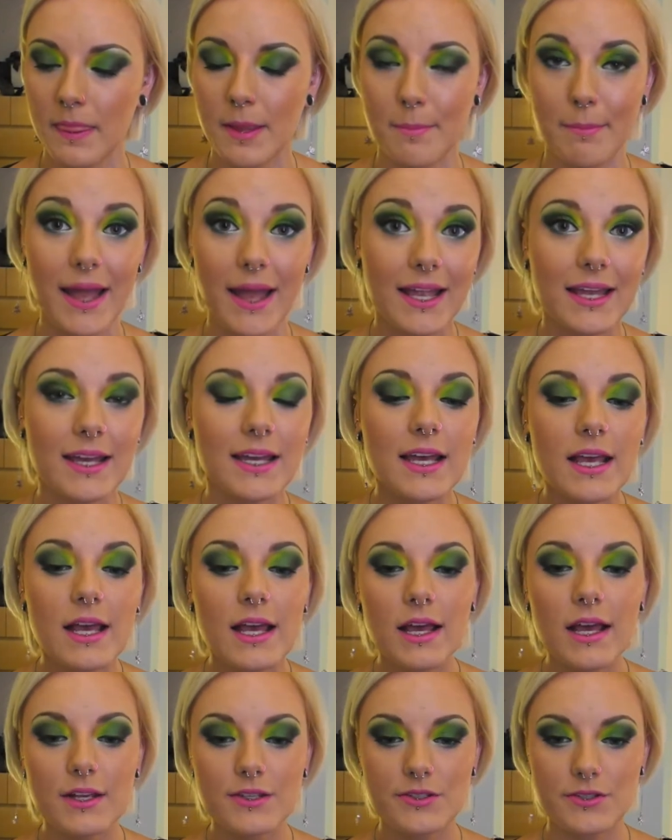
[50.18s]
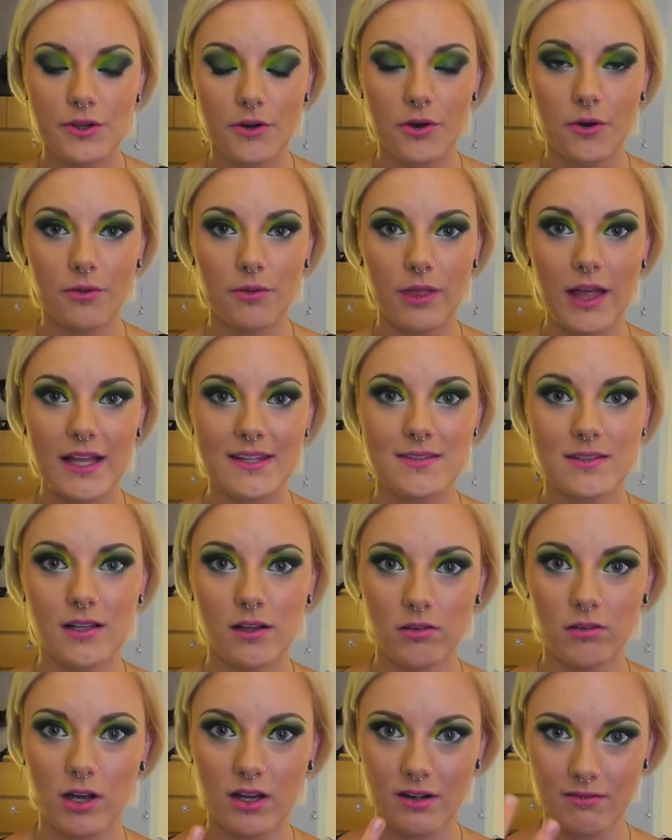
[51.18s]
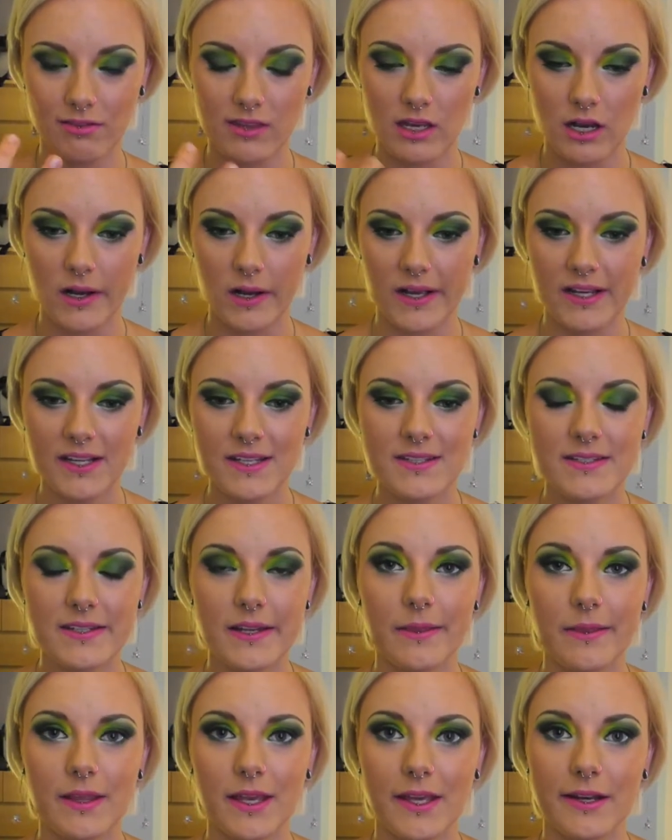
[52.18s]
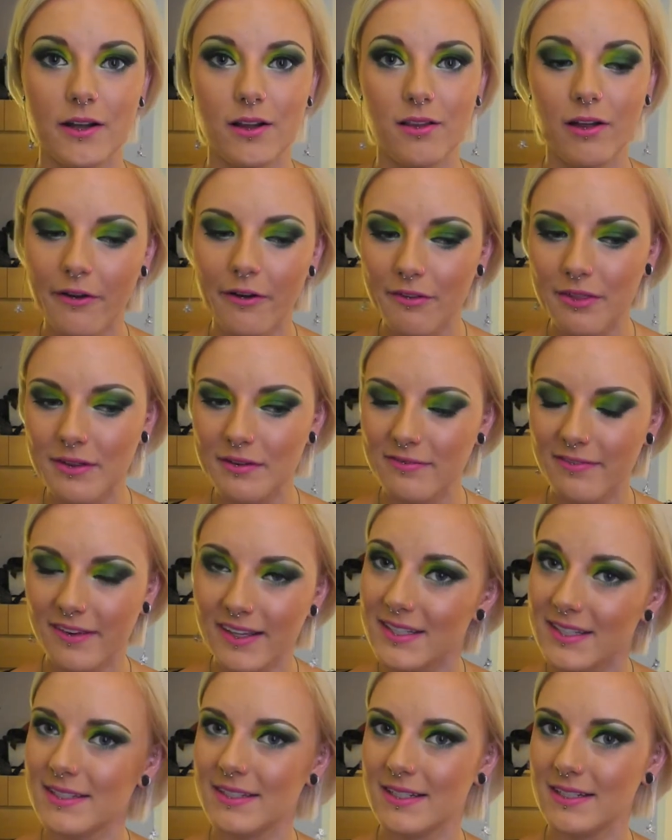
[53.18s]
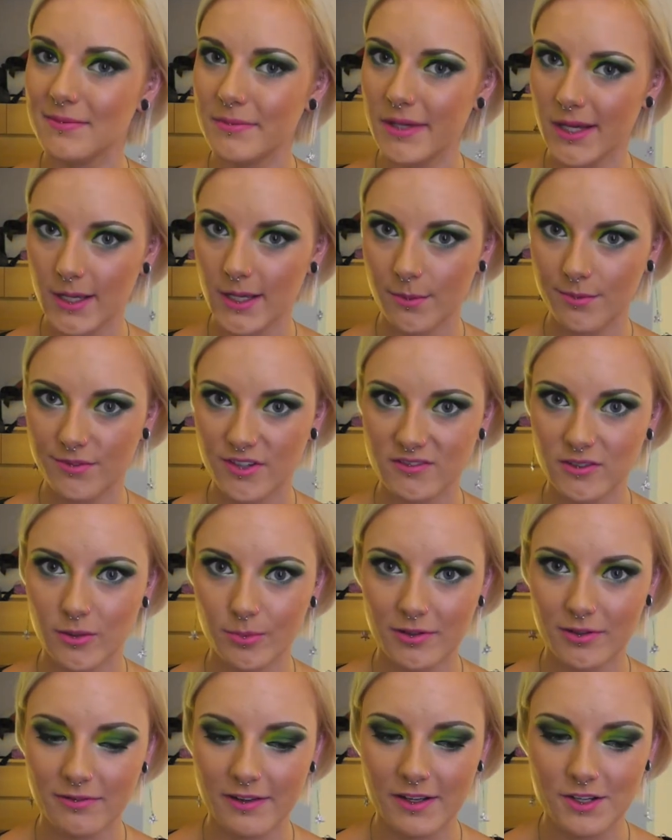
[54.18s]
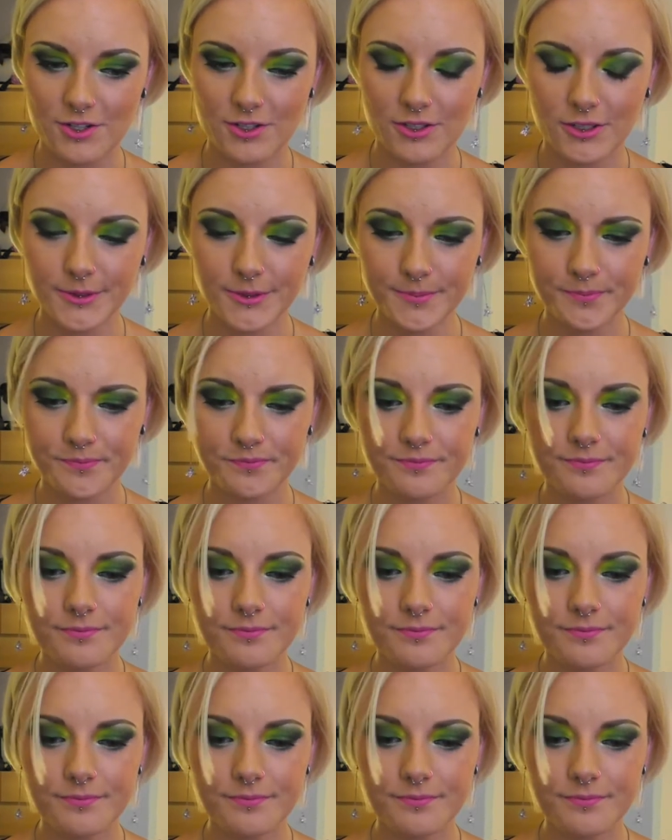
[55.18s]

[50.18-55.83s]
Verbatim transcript: MAC, so that's a lot of the eyes, and then a lot of the face is Makeup Forever Professional.